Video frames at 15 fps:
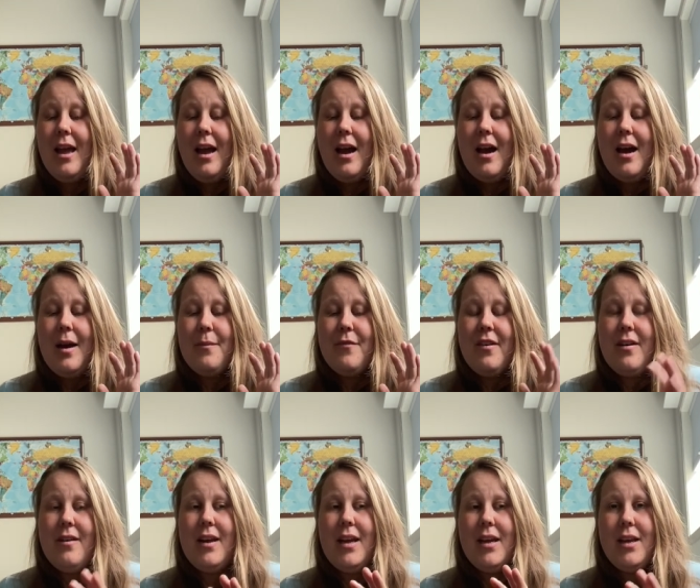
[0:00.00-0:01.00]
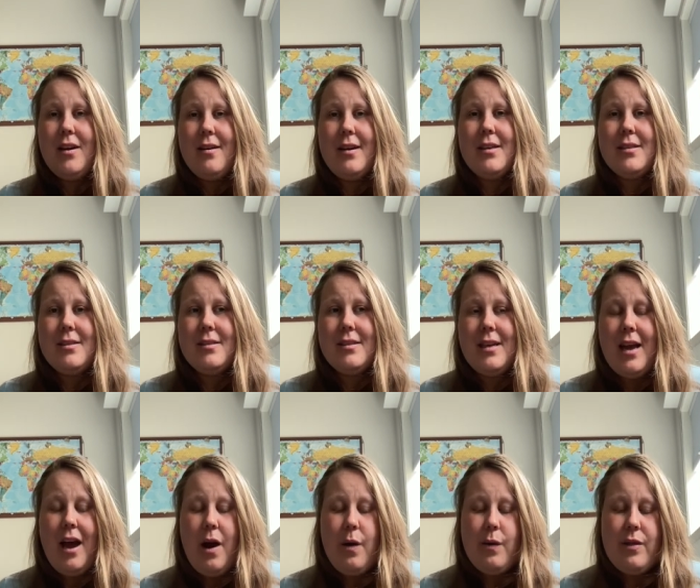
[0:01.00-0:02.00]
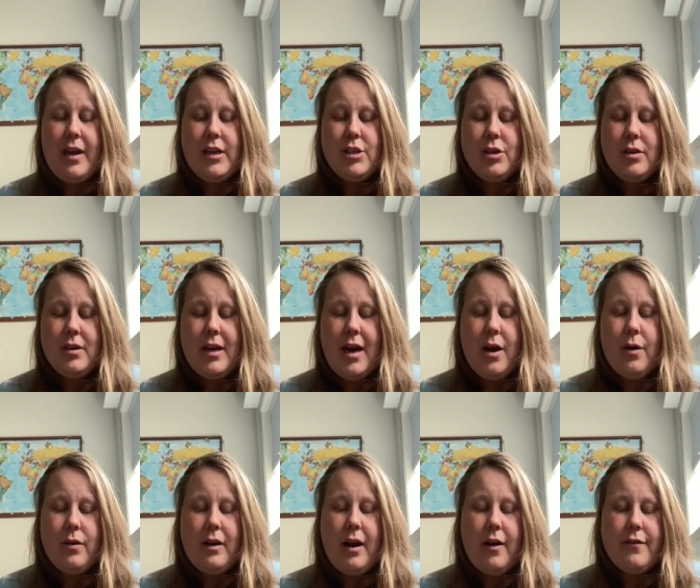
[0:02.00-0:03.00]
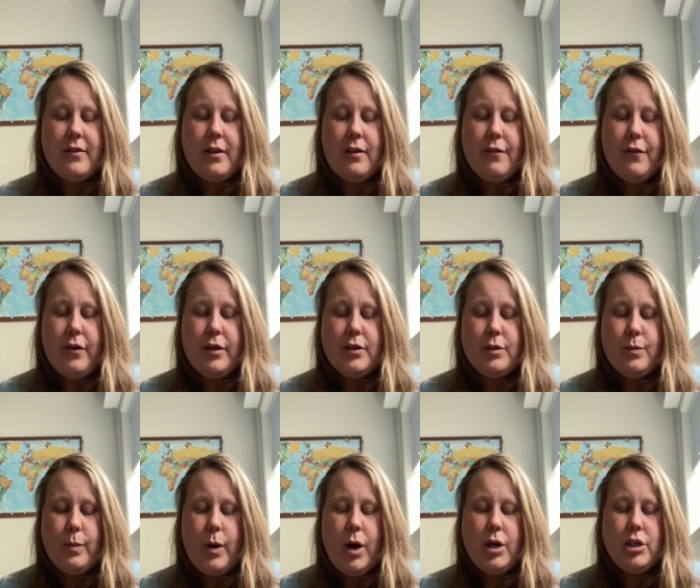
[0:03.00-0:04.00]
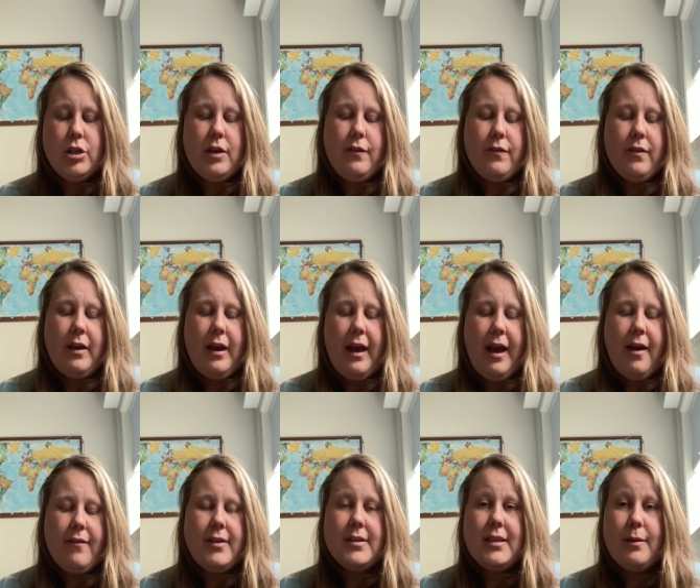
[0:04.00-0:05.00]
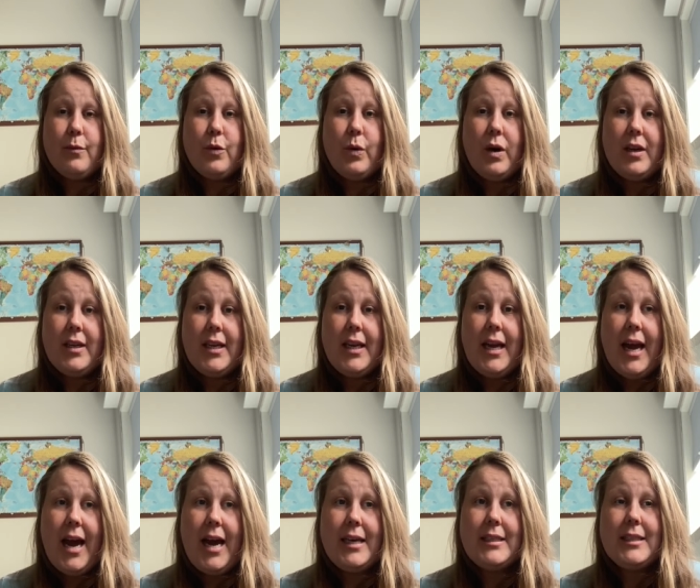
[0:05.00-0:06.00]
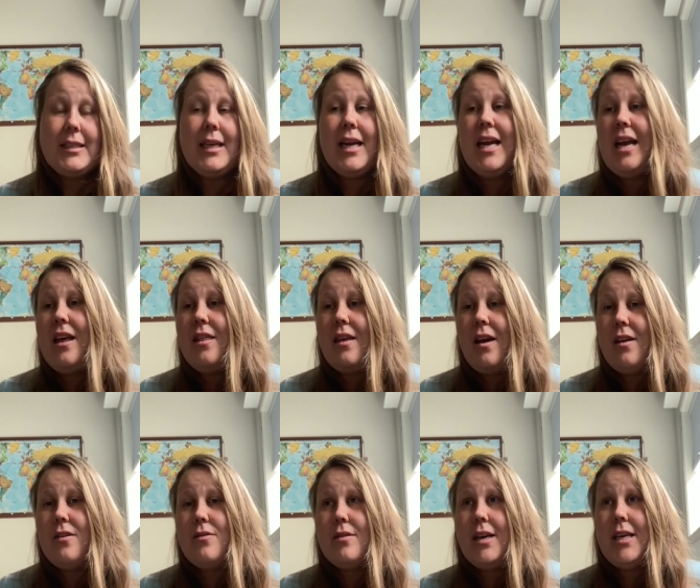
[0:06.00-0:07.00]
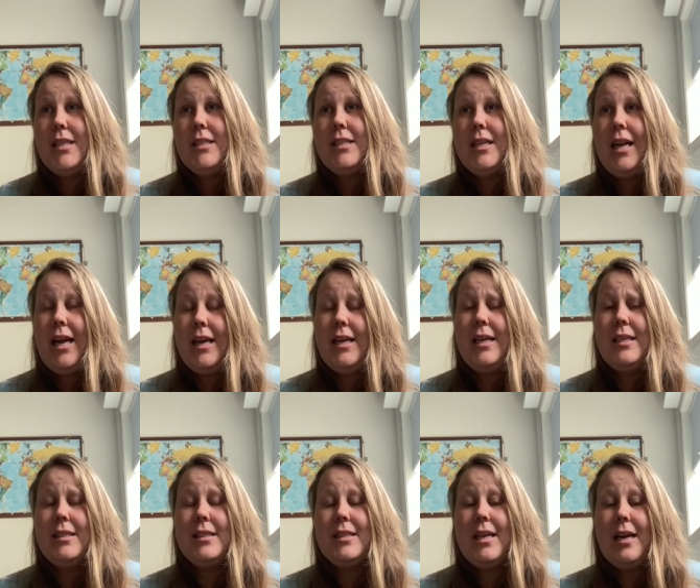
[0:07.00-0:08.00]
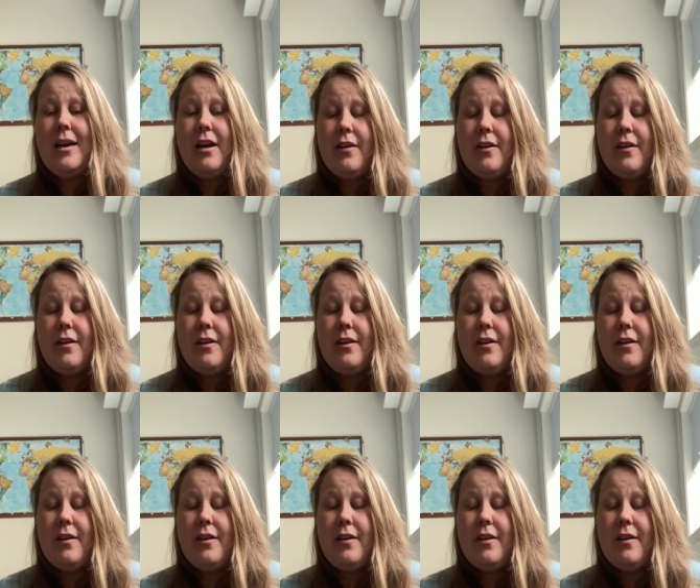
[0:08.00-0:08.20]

I'm very curious to see how they turn out after the first wash, if they have the same quality as the other riding leggings that